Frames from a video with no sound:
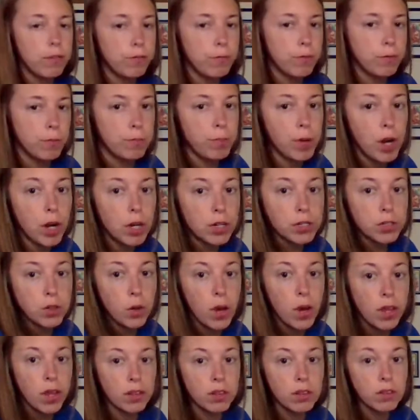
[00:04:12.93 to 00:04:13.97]
bars
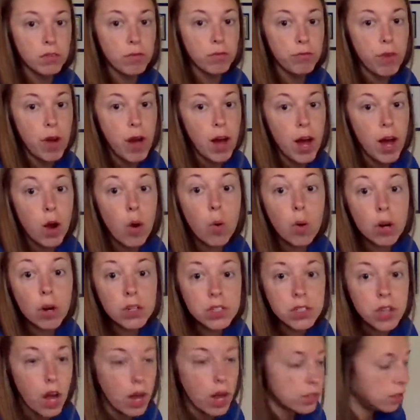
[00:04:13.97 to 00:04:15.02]
going
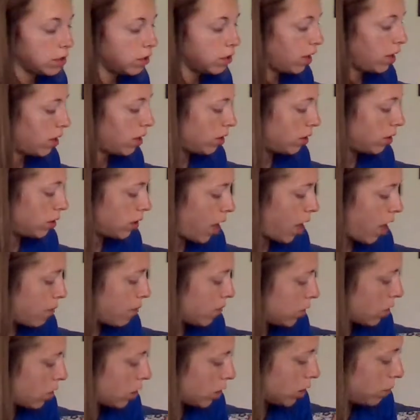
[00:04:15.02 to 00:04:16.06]
horizontally this time.
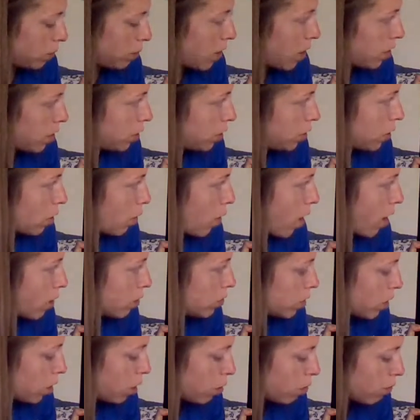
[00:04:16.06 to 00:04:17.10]
So the Smiths go out
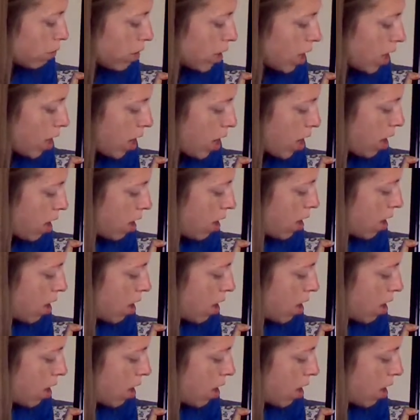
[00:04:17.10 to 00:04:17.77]
to 3.